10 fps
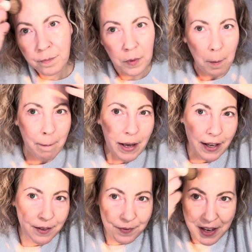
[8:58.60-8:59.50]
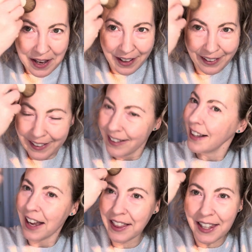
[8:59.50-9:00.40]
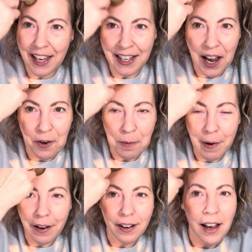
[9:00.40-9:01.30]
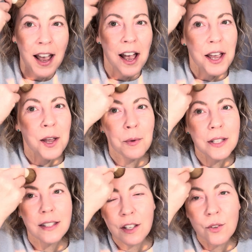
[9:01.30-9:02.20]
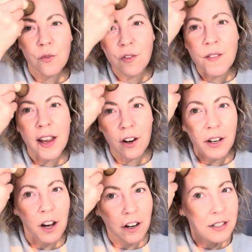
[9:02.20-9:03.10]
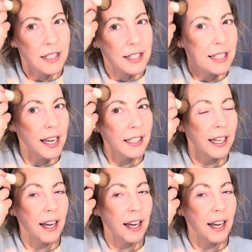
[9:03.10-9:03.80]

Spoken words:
But at the 8-hour mark, it was very hard to see any